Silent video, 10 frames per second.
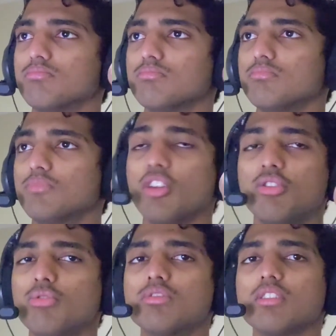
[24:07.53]
The
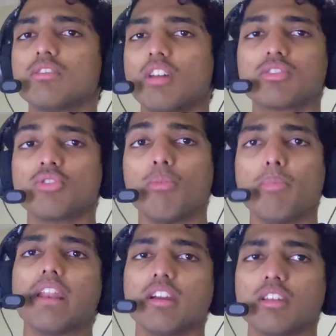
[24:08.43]
user does not
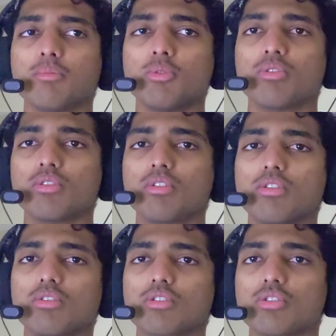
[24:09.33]
matter anymore,
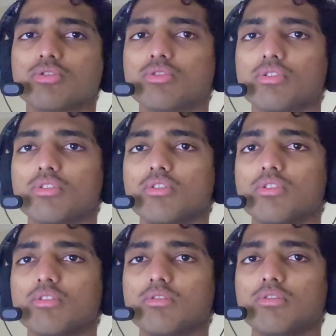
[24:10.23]
because
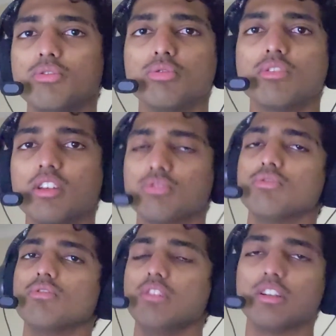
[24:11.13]
there's
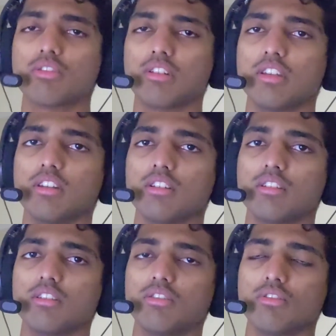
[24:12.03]
literally
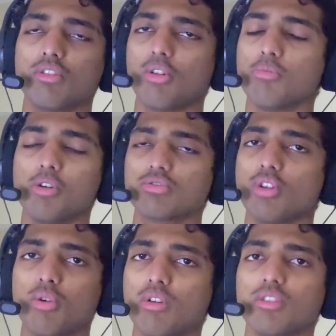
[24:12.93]
almost no
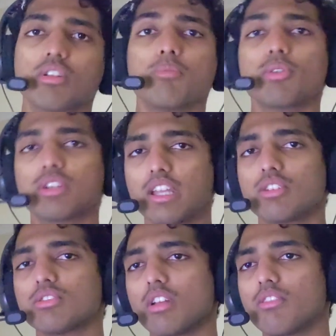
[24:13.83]
way you can protect
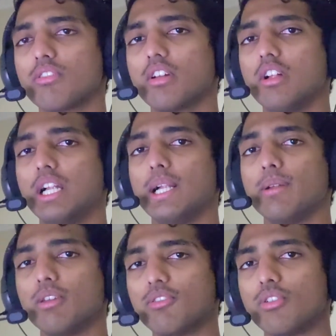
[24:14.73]
yourself.
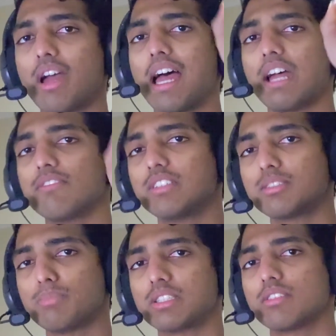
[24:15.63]
If you have this
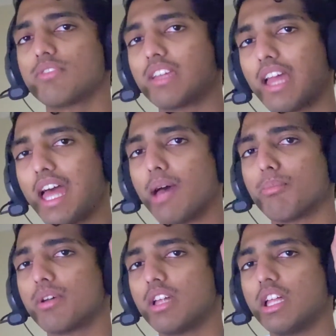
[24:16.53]
specific app
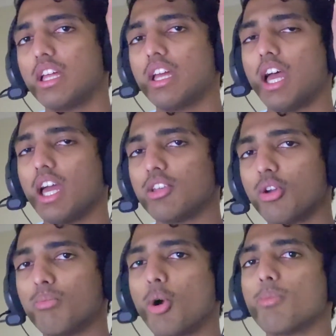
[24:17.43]
and your
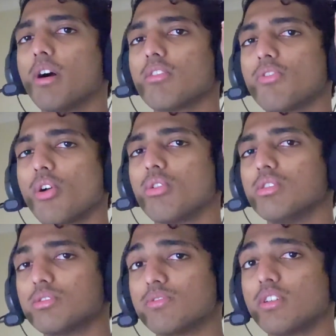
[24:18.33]
mobile phone is
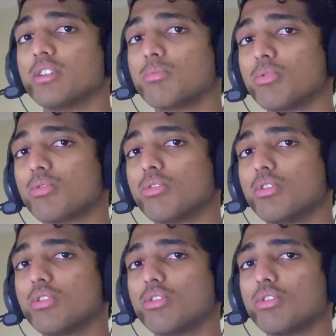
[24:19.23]
vulnerable,
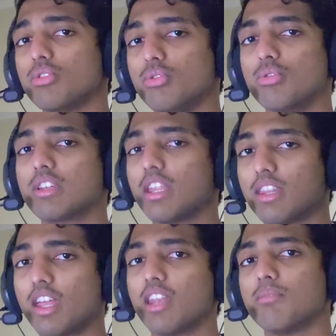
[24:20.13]
you can
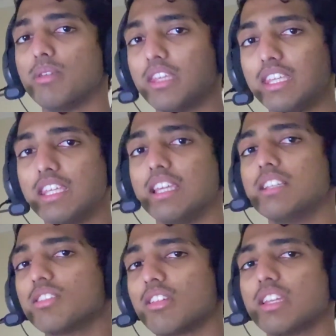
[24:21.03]
then be
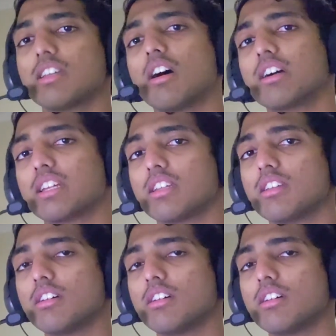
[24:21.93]
easily targeted